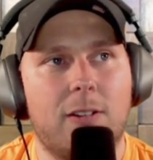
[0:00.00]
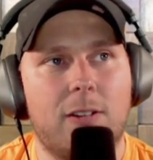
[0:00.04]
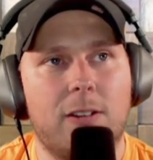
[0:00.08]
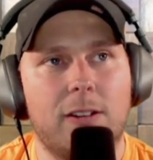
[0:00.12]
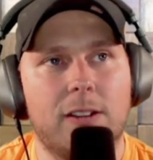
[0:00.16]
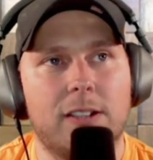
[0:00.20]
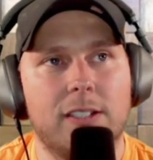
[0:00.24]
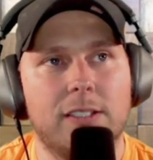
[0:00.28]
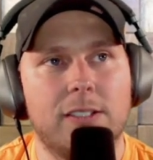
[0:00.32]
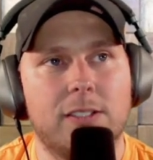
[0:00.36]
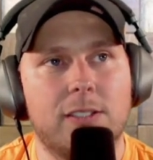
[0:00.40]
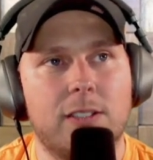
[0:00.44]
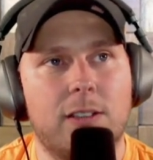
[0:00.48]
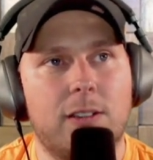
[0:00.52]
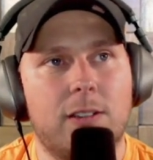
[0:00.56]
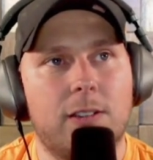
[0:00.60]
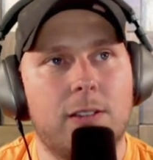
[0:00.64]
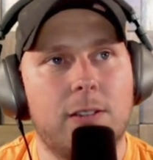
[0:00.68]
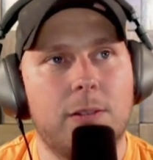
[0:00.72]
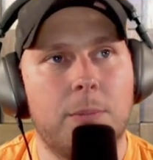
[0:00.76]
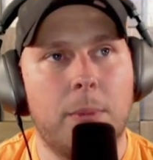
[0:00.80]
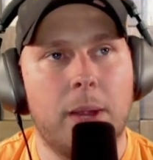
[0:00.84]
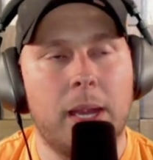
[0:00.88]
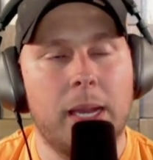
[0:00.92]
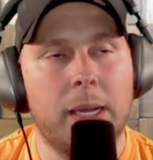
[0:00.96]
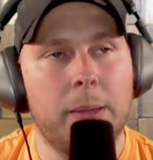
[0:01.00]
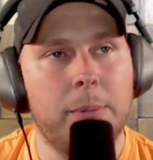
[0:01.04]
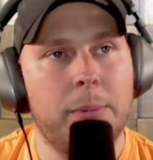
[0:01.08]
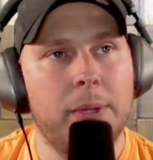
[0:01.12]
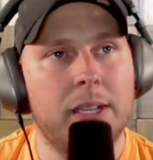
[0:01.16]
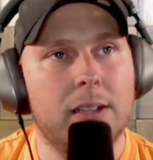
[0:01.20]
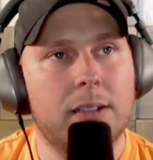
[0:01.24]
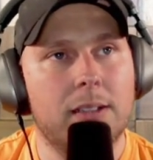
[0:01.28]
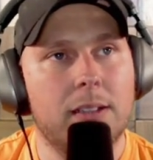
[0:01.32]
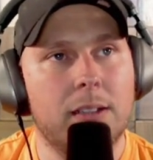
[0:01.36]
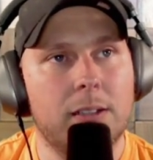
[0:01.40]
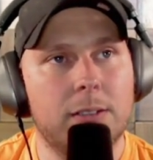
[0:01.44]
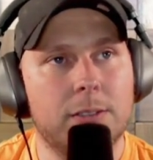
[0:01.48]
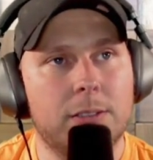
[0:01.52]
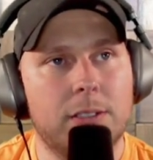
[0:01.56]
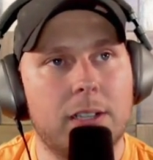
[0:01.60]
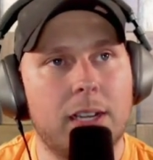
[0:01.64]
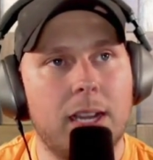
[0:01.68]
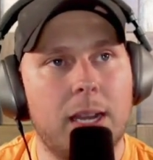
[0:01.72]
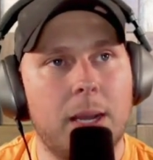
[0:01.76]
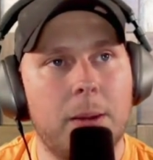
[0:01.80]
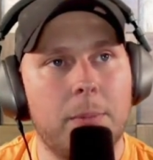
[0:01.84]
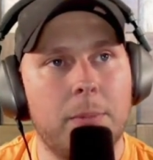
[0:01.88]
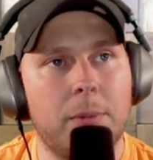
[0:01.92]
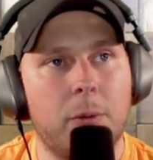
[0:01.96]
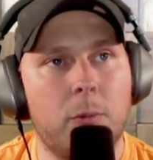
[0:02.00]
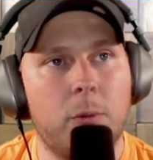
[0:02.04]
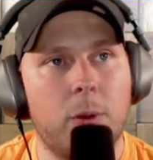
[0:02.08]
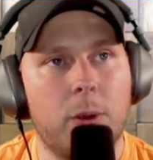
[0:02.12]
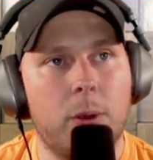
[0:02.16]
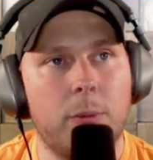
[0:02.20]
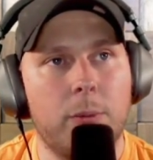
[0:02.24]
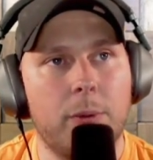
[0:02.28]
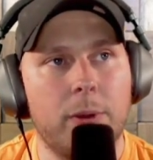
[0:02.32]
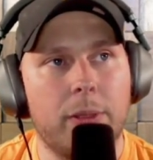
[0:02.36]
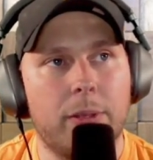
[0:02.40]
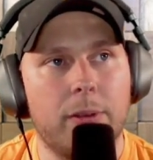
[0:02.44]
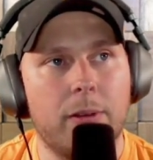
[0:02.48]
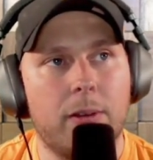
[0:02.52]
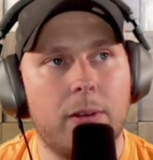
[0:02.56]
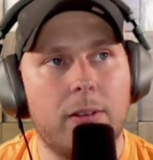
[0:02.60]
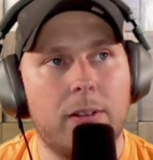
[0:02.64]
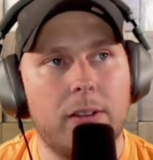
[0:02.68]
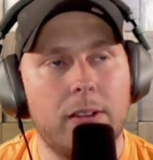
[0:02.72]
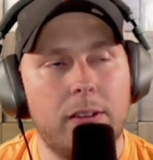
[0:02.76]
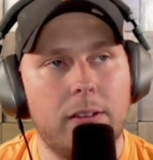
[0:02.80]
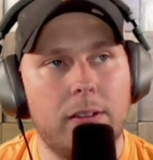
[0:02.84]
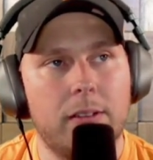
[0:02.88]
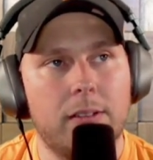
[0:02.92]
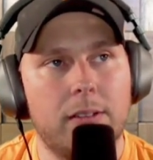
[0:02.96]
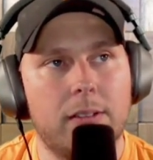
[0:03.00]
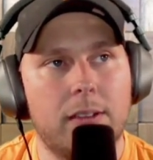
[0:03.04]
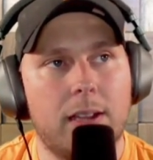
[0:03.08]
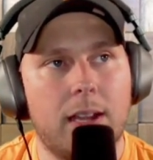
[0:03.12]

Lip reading: Arkansas, maybe a closer game than what we thought.